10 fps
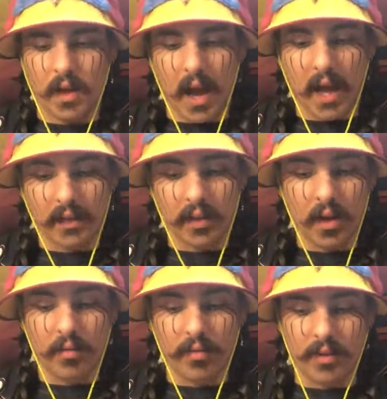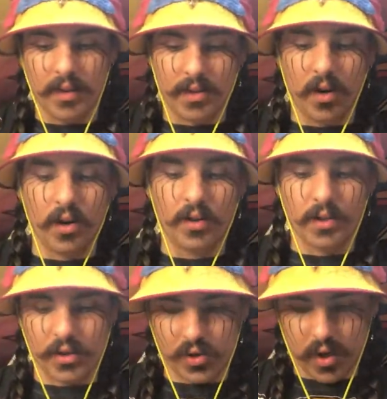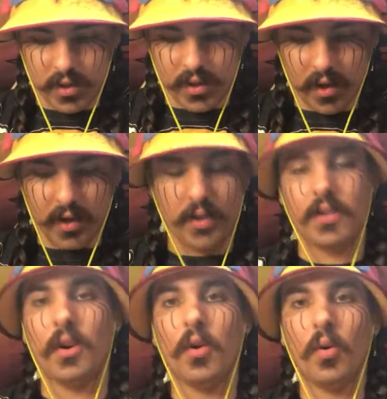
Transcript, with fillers: I love this art. This Trunks art is so